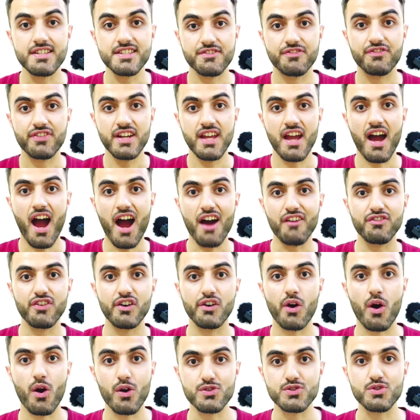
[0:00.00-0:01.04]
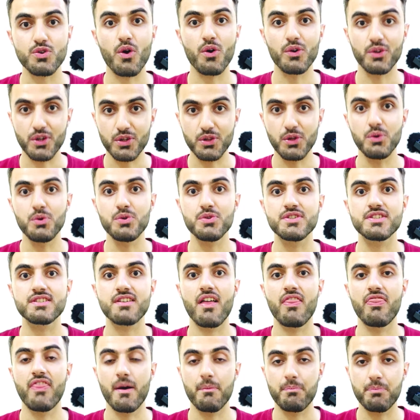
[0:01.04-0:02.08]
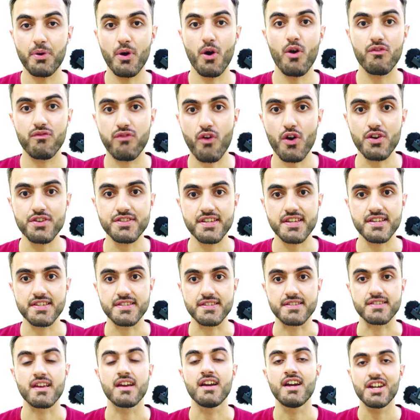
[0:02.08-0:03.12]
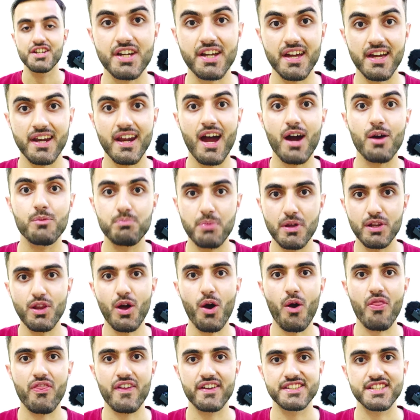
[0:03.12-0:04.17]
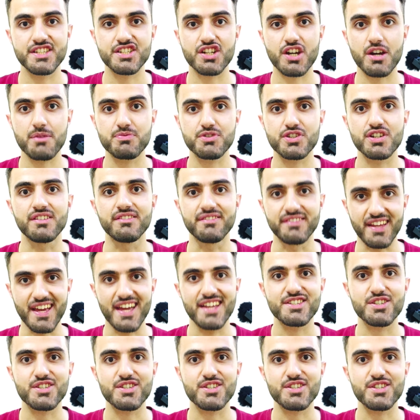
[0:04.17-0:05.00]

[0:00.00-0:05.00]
This free offer also includes the Pro voices. Check it out below in the description.